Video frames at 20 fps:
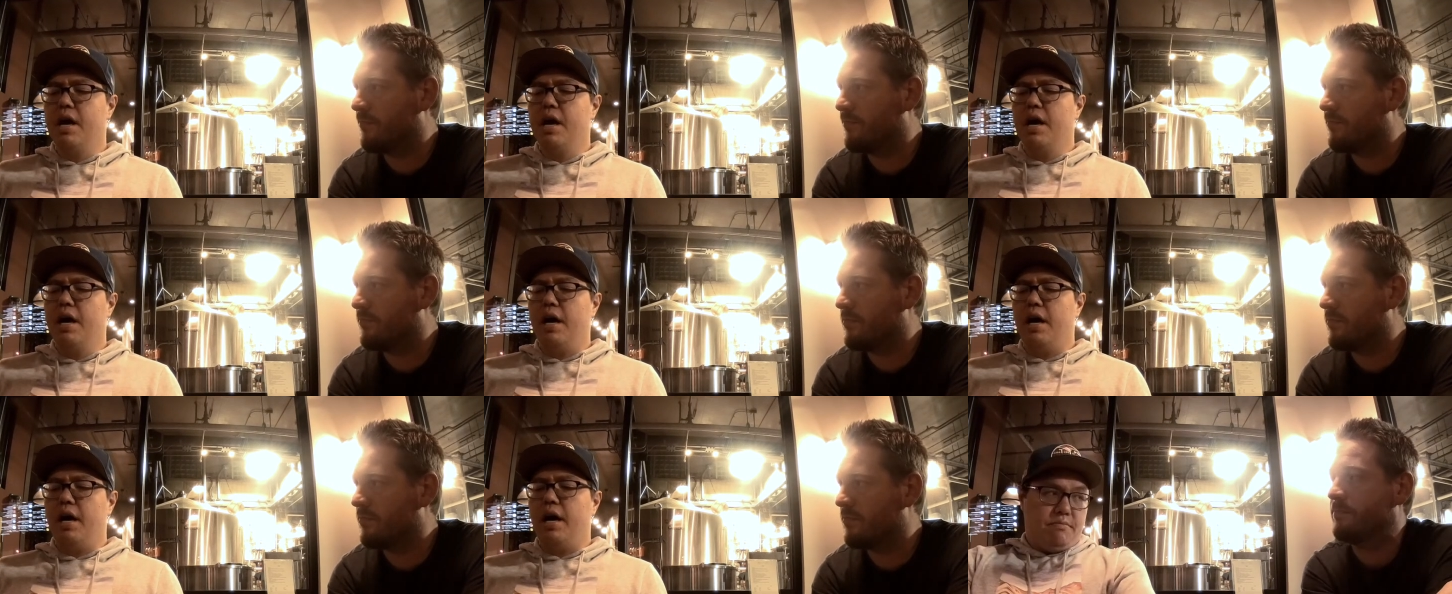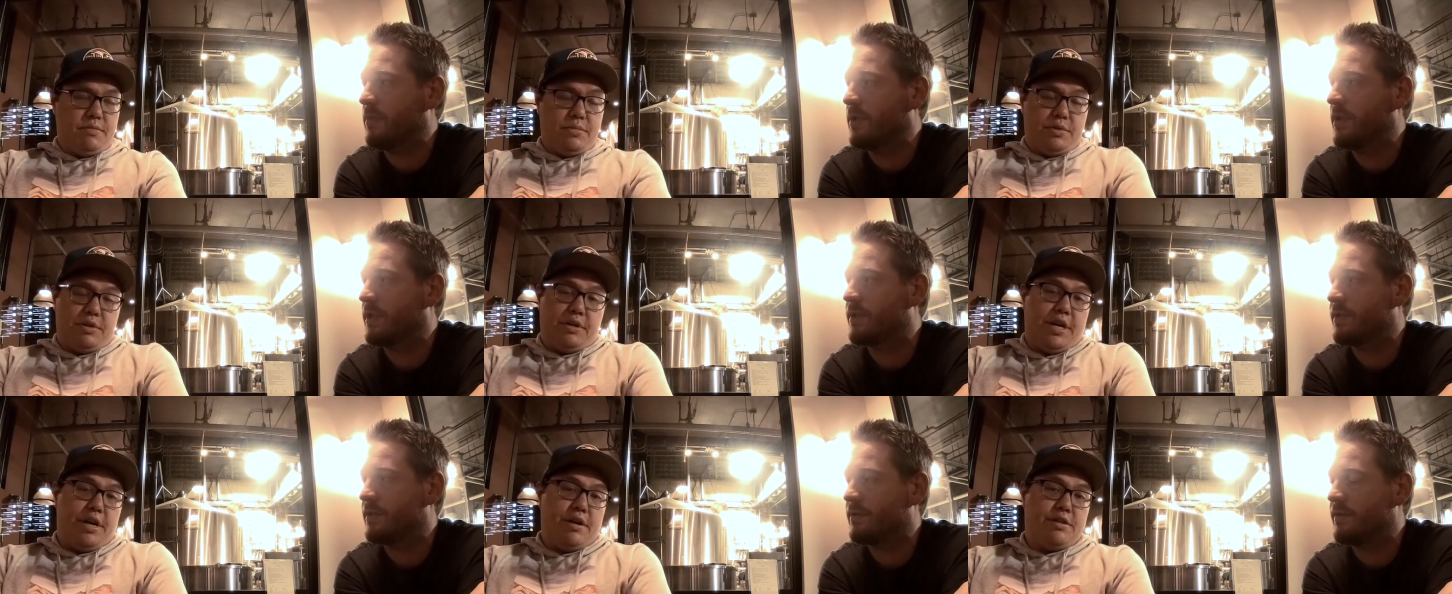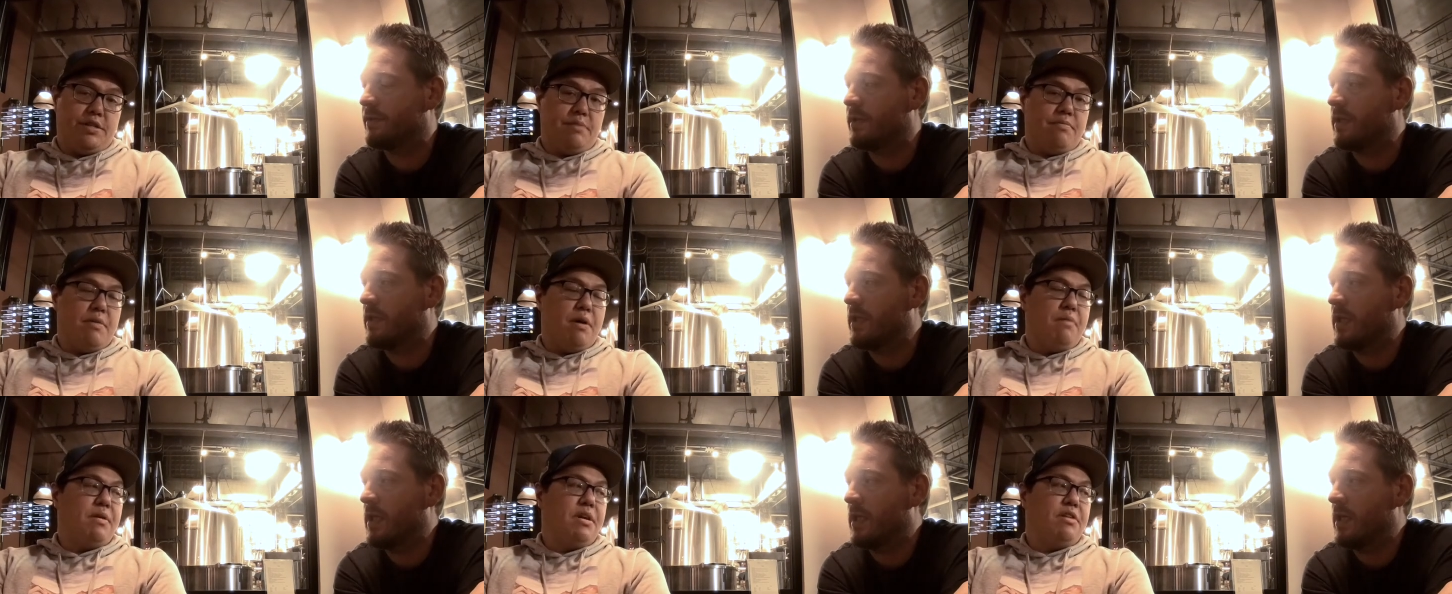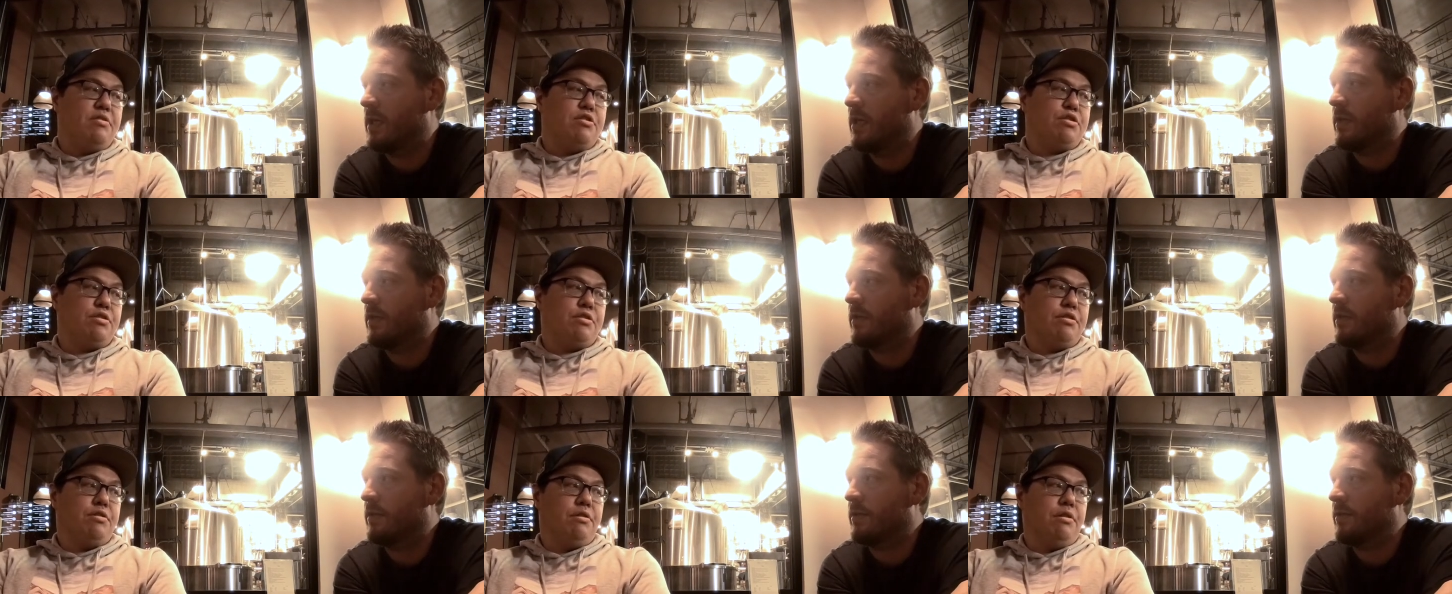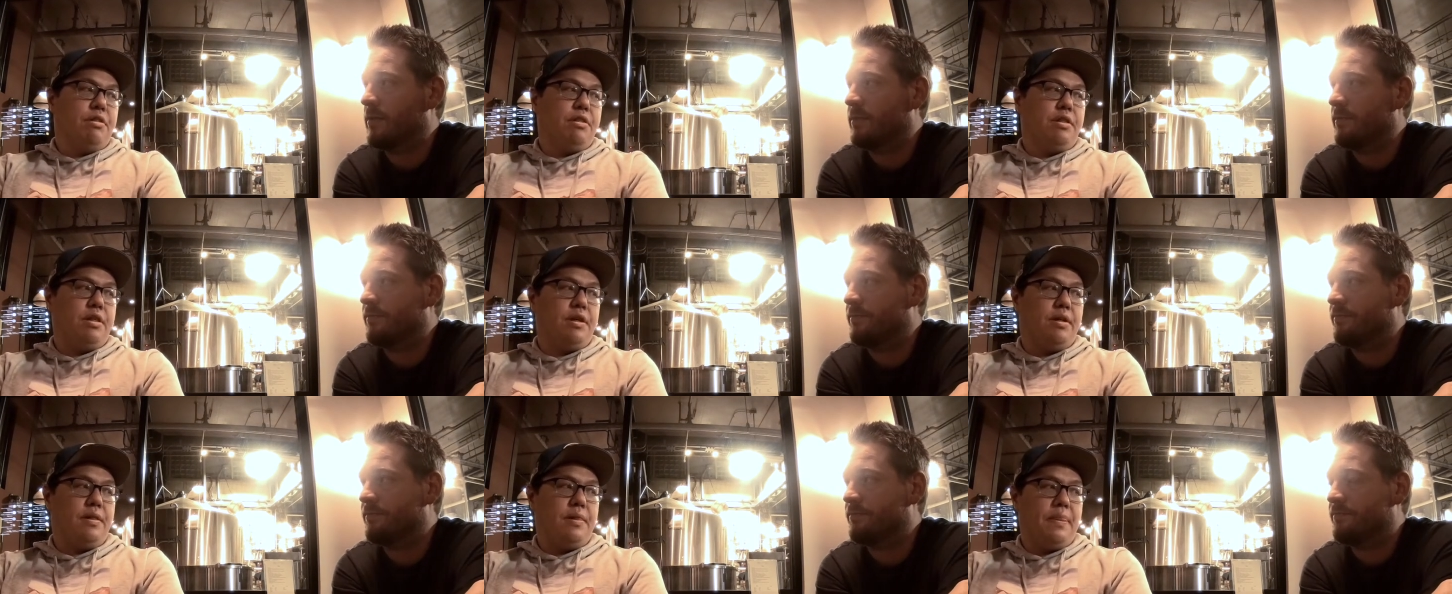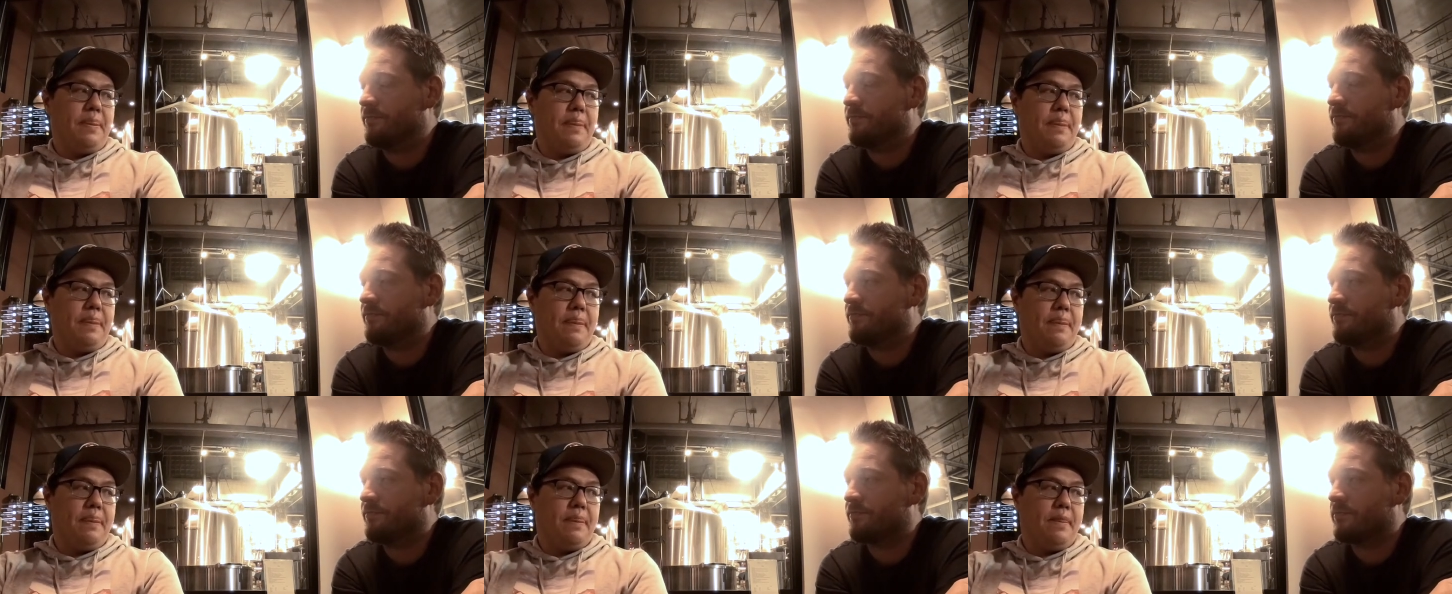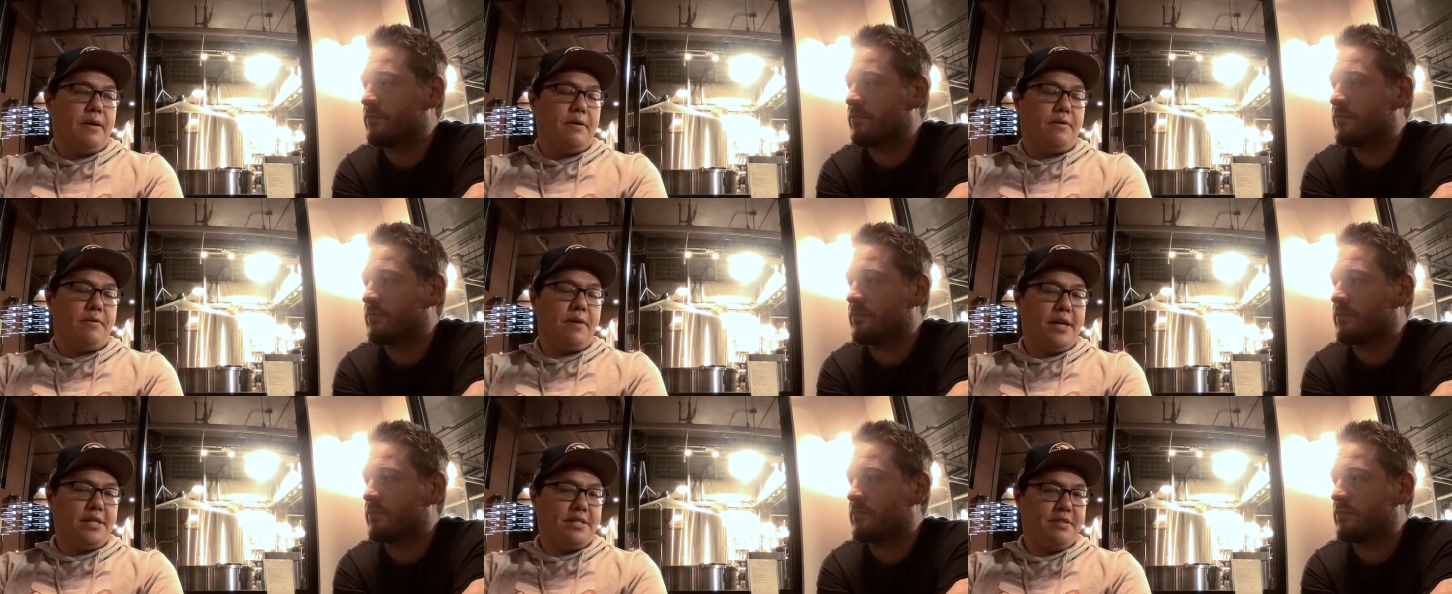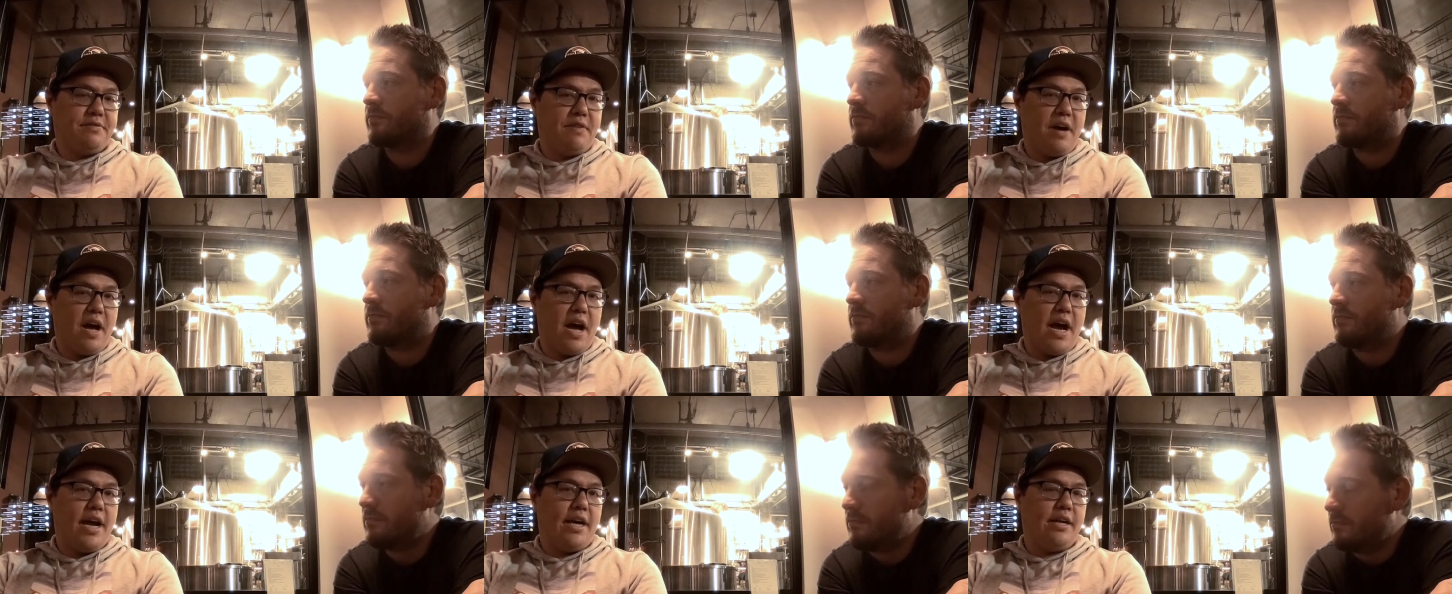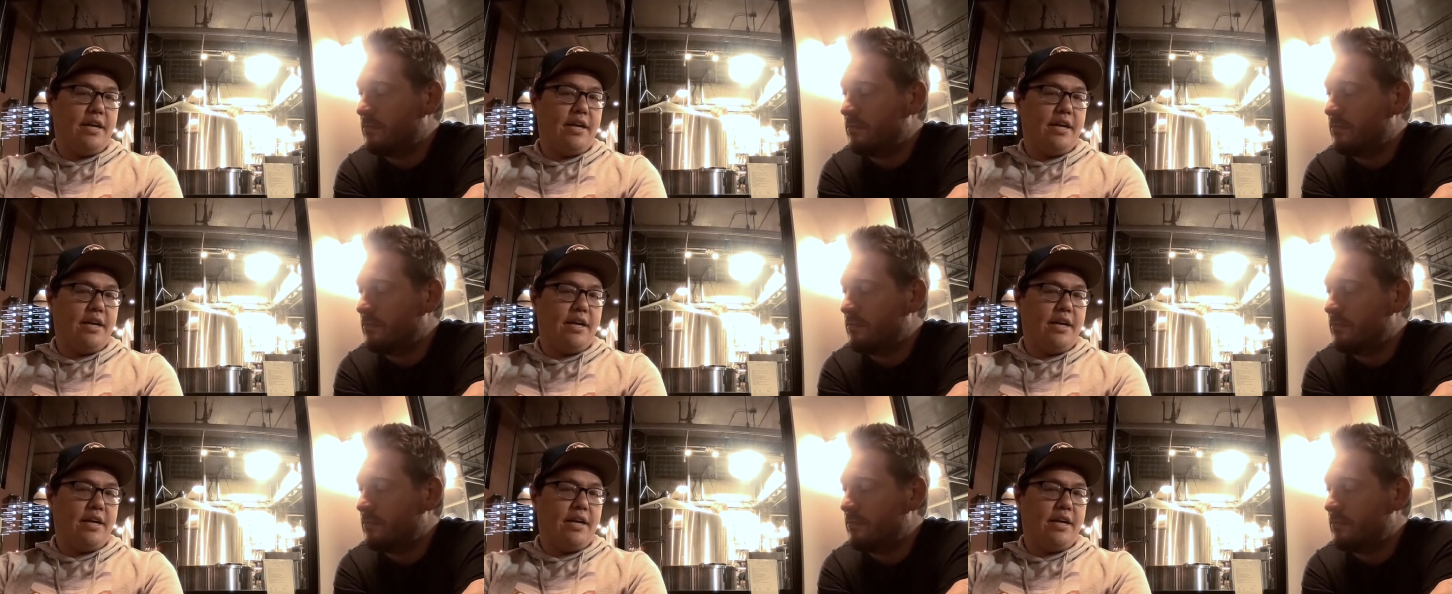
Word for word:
Speaker 1: Uh, so here's the moment of truth. Great Divide